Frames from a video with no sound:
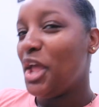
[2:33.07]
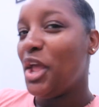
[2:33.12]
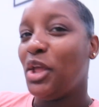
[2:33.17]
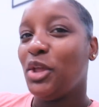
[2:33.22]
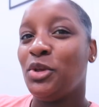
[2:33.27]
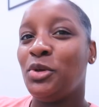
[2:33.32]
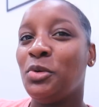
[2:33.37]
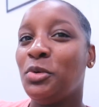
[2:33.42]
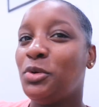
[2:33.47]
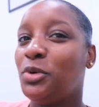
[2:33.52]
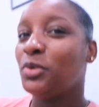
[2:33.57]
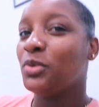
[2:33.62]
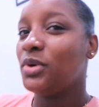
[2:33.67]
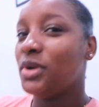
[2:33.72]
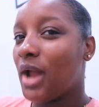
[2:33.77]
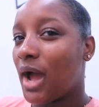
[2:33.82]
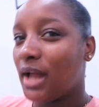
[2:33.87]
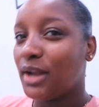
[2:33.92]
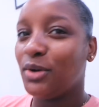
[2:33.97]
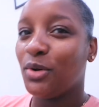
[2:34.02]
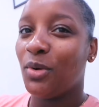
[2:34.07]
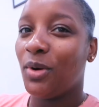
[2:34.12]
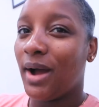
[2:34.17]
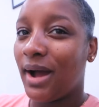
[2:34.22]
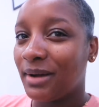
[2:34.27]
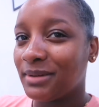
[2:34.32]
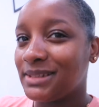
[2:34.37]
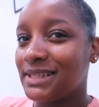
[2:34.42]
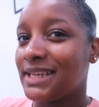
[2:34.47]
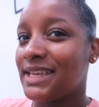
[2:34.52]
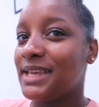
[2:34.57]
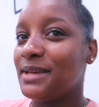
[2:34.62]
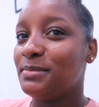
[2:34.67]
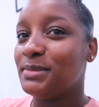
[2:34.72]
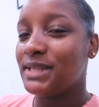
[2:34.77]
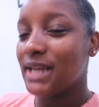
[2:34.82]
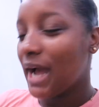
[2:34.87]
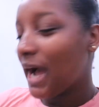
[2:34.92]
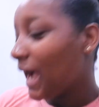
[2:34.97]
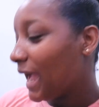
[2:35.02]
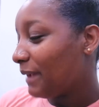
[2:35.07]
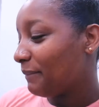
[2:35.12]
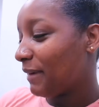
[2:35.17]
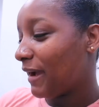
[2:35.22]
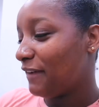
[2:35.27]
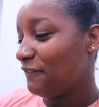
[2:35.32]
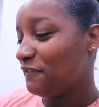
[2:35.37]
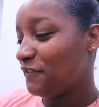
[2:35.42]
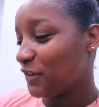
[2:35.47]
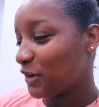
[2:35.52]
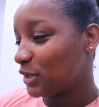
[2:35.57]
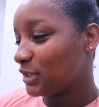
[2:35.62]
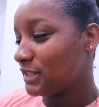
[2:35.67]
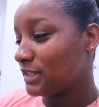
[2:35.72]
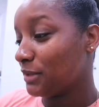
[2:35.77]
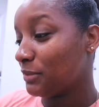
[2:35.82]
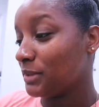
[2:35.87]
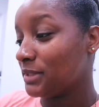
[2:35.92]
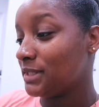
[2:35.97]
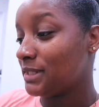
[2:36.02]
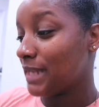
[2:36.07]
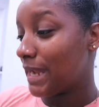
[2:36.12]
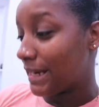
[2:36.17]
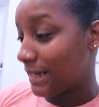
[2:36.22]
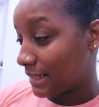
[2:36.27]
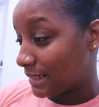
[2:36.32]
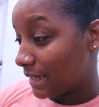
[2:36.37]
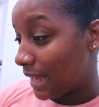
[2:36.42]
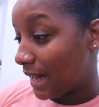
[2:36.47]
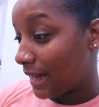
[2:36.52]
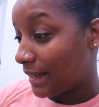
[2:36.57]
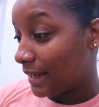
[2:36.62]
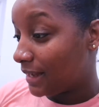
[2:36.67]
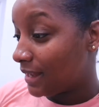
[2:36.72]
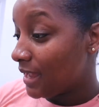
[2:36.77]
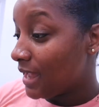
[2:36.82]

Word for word: you do not know how to keep time. At first it was ten o'clock.